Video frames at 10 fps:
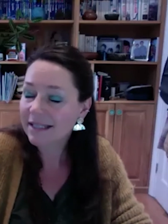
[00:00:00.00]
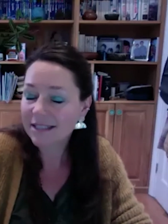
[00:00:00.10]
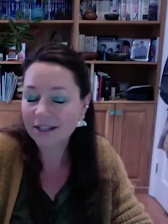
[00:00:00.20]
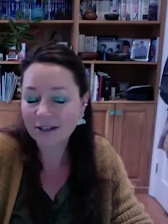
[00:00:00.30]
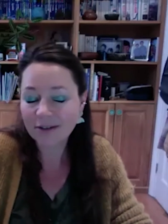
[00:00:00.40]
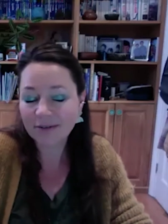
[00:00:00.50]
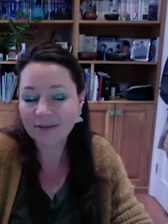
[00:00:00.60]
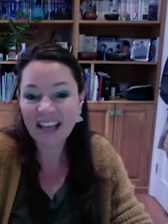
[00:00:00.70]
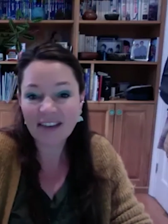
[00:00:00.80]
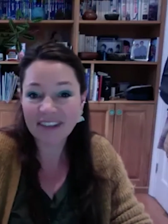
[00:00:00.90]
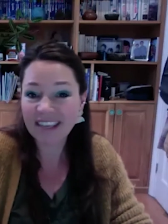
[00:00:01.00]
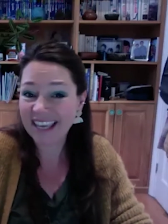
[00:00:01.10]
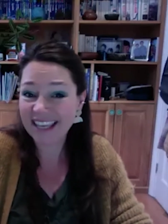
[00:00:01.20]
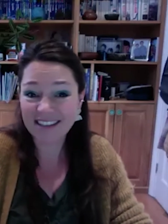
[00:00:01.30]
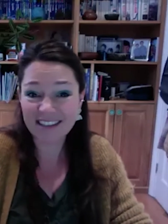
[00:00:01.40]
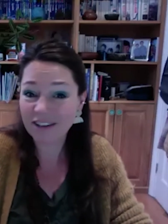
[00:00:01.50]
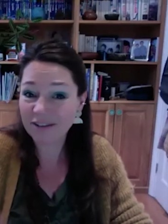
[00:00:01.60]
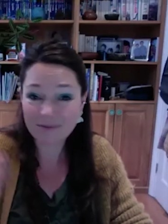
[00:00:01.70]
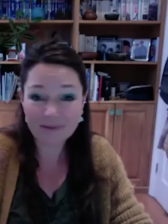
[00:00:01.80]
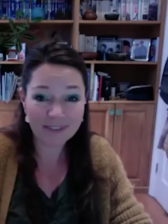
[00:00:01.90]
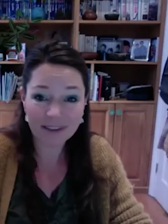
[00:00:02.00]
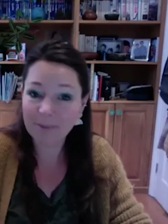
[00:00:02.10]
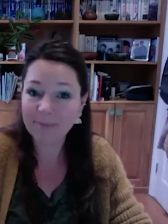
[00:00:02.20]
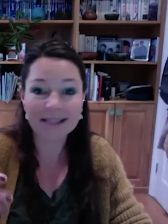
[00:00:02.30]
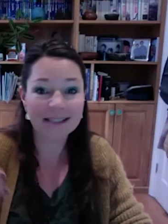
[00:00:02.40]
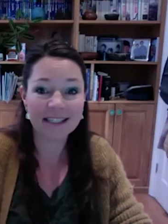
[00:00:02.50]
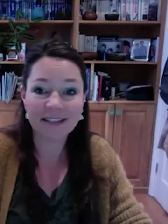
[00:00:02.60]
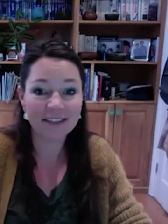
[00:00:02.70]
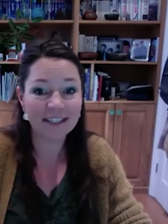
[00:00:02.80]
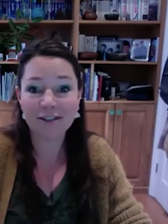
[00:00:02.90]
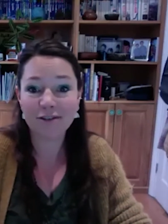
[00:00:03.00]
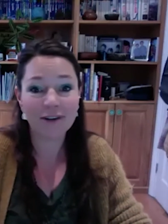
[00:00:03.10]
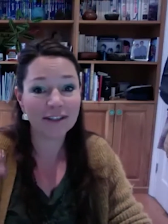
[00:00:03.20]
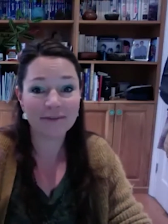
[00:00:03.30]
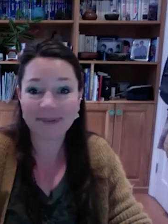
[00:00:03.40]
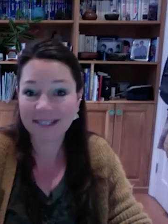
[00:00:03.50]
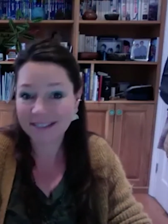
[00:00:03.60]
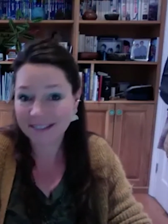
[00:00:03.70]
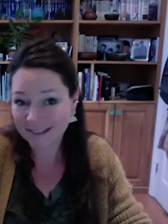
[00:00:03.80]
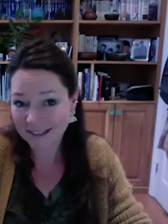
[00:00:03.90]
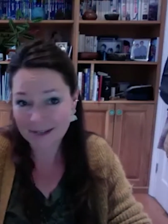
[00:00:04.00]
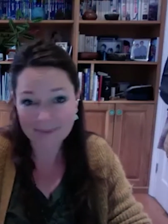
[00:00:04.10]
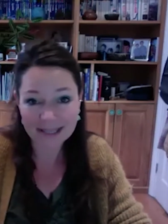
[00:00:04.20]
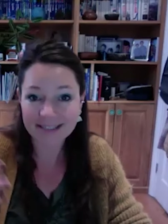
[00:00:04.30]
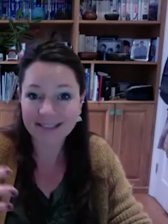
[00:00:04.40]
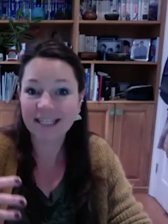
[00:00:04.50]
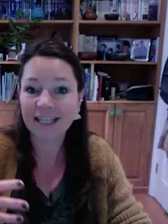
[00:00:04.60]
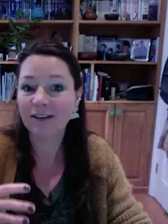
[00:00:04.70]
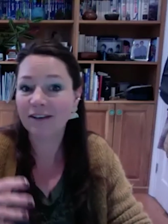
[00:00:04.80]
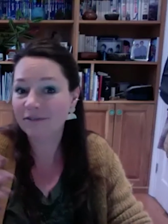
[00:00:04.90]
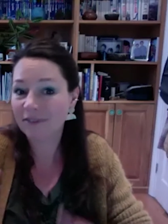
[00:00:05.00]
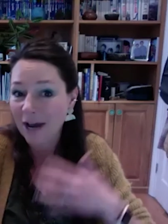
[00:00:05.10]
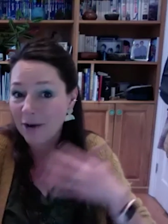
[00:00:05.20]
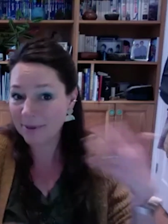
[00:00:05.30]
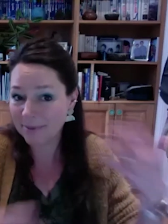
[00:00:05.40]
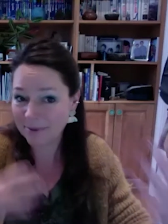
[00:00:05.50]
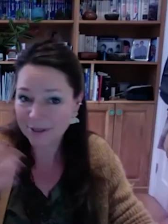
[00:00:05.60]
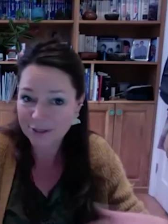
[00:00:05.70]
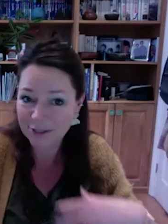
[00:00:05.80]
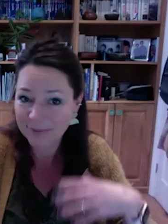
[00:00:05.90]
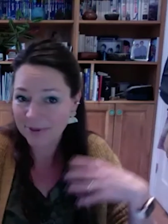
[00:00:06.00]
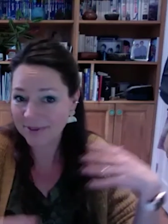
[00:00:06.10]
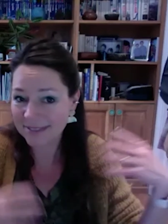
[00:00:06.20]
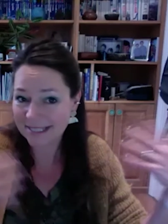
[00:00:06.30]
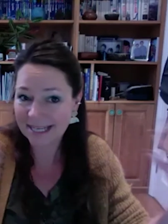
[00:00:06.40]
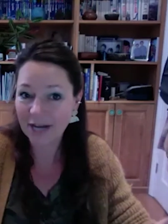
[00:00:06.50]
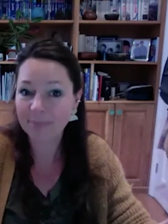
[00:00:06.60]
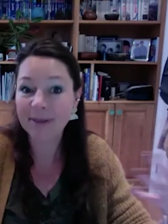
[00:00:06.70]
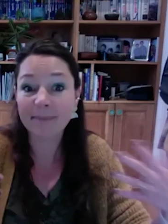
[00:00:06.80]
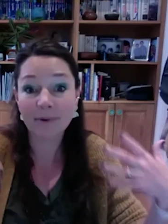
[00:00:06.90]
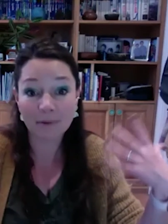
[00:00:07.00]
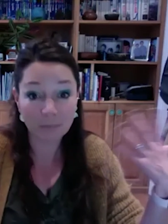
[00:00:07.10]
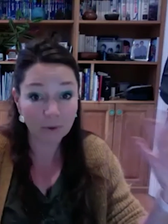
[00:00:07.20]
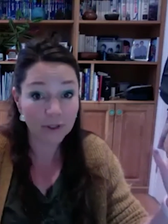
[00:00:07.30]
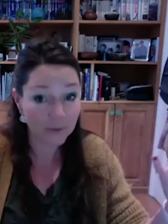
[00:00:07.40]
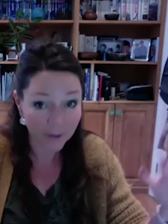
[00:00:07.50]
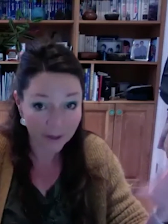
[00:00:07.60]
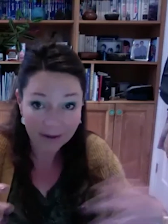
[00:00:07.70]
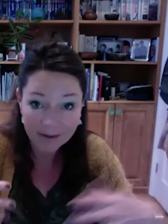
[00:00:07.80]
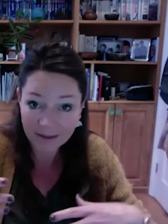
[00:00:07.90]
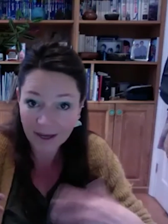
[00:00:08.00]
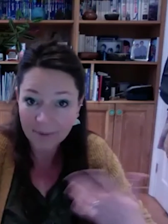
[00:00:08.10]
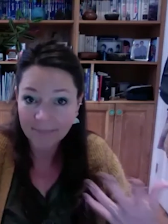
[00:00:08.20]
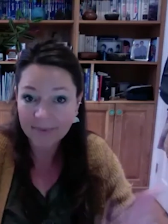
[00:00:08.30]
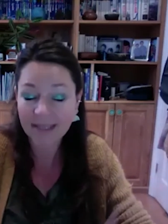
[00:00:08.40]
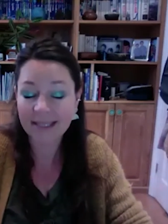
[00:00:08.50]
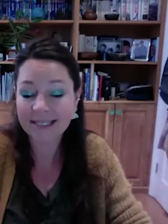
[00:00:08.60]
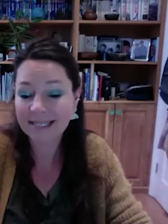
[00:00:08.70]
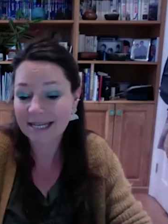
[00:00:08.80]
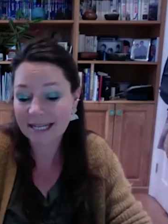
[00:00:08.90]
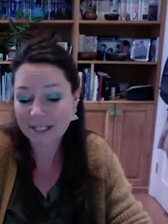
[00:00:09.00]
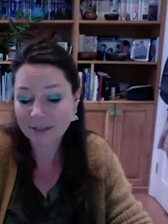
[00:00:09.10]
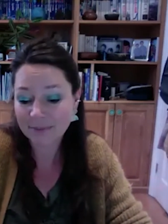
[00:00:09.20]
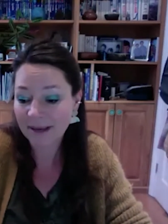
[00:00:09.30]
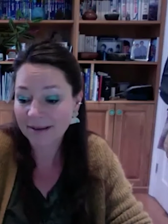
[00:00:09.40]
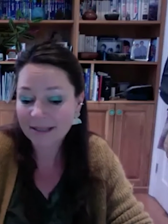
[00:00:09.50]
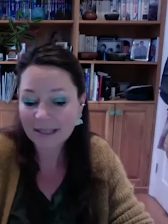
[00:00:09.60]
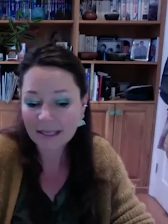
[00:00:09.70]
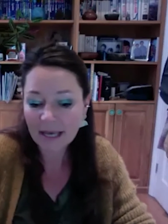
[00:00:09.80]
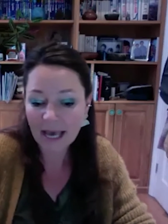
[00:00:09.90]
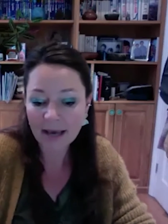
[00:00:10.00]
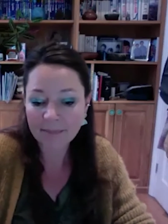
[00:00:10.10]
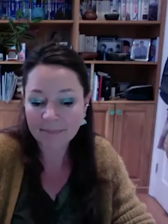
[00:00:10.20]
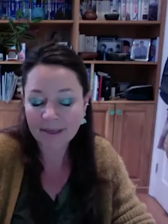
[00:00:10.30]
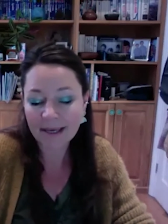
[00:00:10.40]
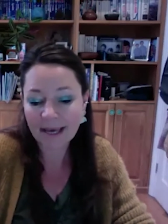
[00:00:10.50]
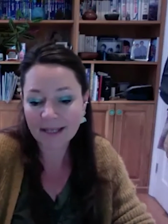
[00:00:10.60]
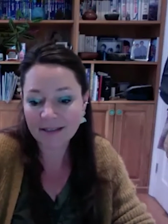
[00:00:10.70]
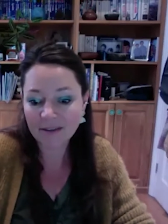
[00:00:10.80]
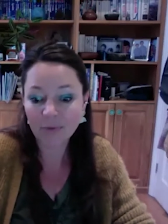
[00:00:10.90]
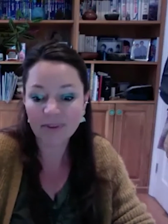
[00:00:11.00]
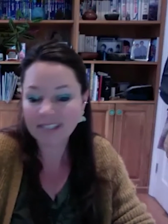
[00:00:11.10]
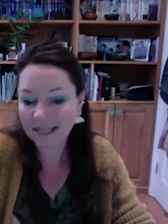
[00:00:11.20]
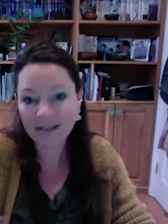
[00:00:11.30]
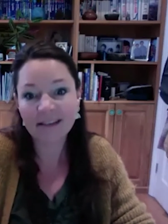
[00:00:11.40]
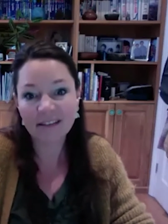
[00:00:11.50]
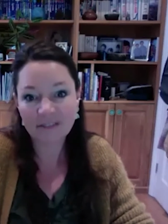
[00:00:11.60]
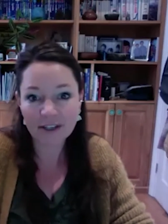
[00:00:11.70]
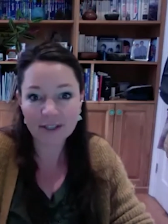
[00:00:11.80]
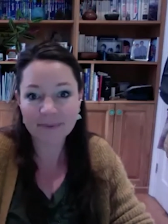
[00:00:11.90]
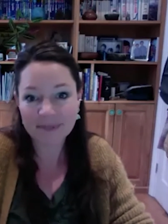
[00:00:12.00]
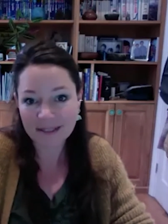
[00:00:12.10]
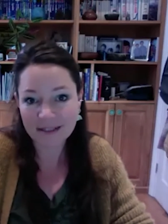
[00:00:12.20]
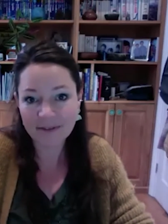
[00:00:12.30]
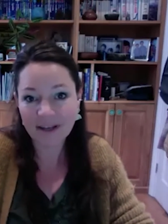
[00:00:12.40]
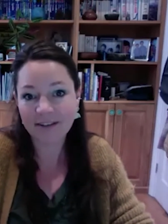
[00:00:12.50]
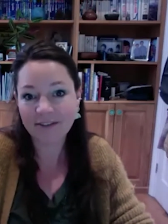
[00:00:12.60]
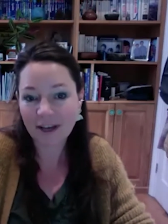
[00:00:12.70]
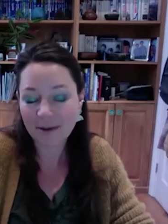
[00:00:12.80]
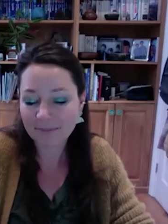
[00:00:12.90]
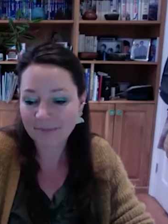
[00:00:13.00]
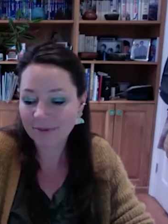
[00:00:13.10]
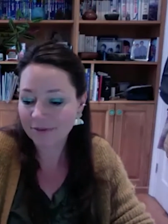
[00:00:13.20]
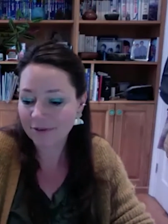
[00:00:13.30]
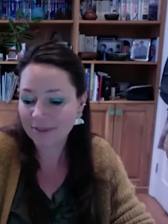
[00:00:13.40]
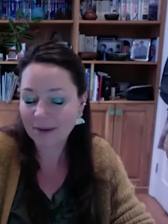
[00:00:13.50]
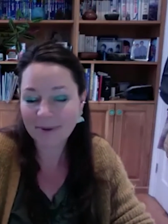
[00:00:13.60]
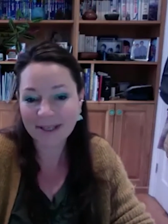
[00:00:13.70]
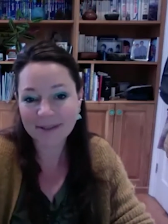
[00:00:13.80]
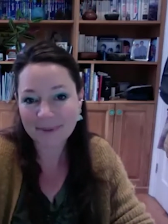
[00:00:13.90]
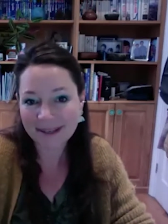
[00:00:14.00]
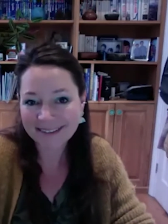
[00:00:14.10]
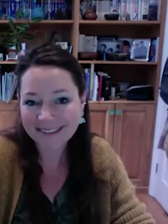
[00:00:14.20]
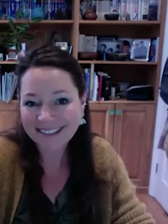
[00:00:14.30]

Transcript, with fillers: to navigate, you know, the complexity of the digital transformation, the complexity of how people consume content, how people want to work um, in this day and age as well, um, and all the technical advancements that have kind of come through that way as well.